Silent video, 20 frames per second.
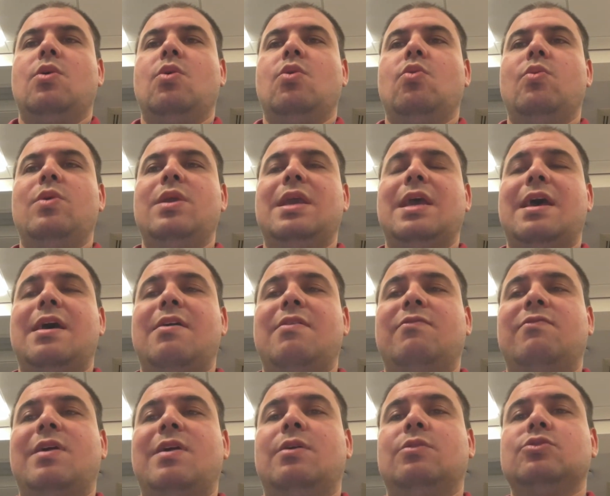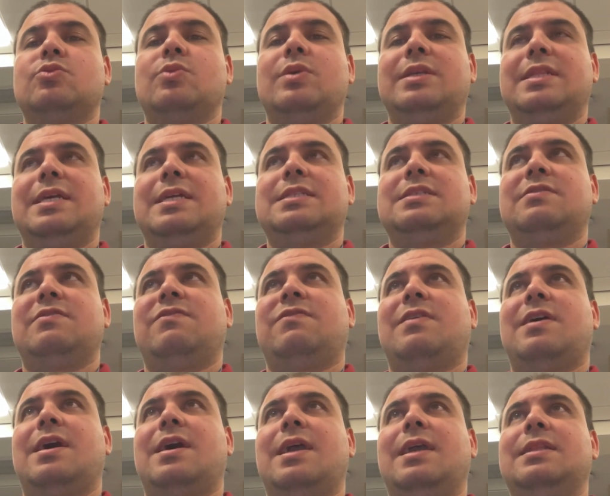We have also
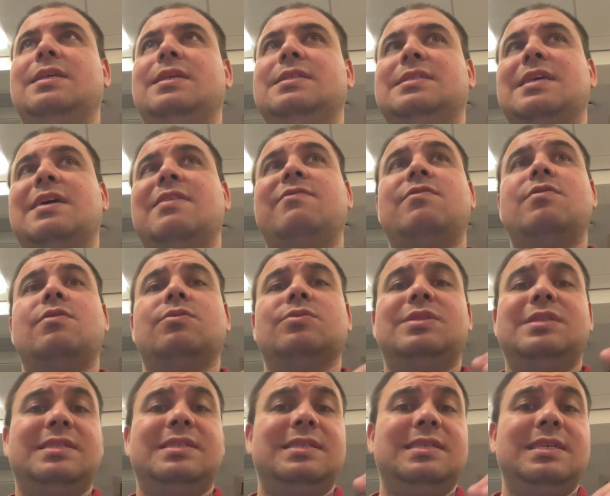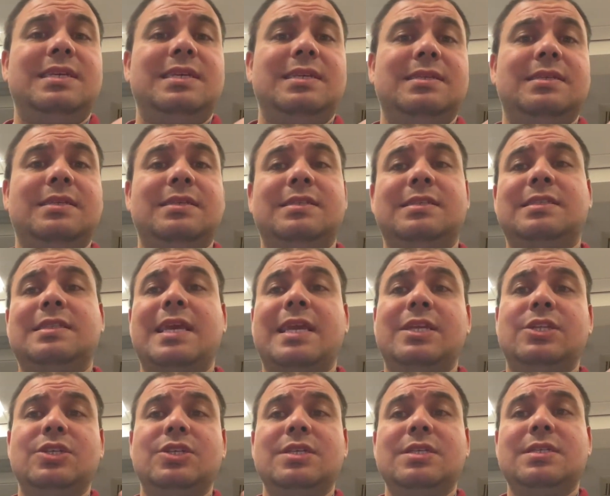identified several disease
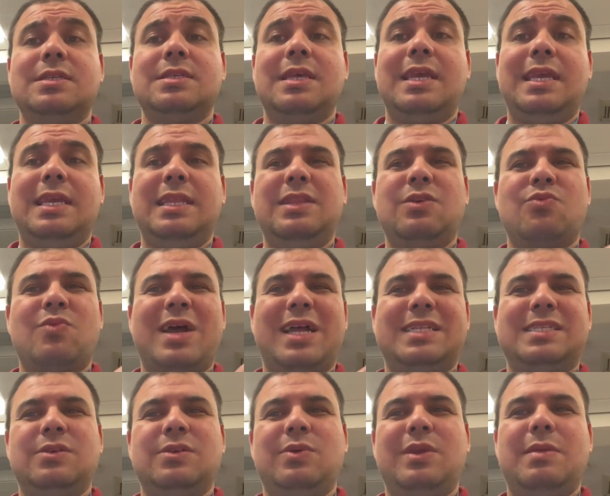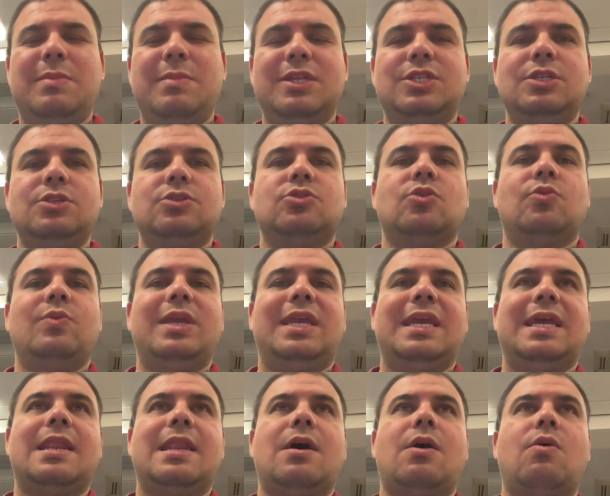stages in the retinal imaging, so we
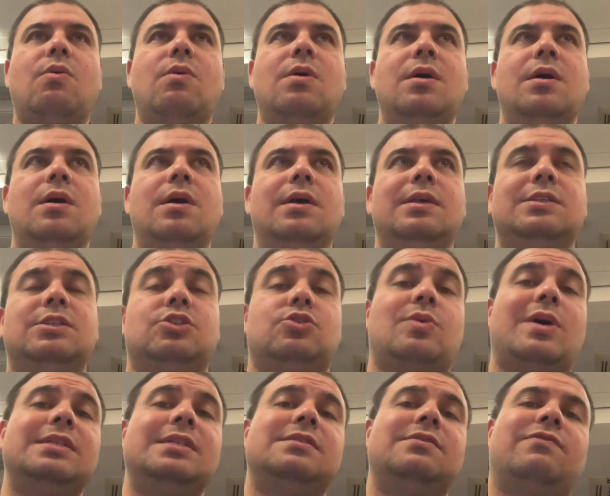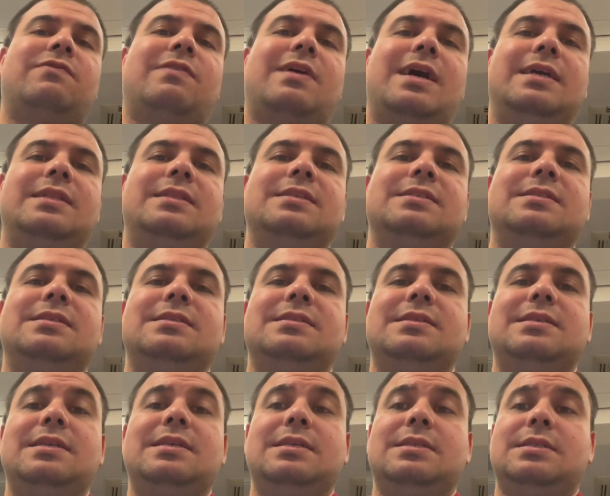can now stratify this
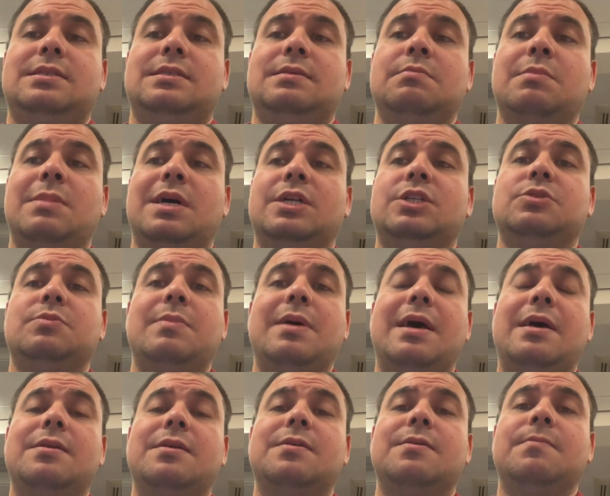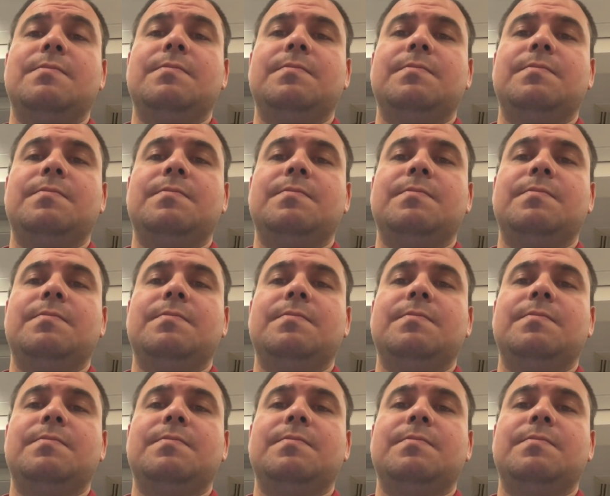disease much better.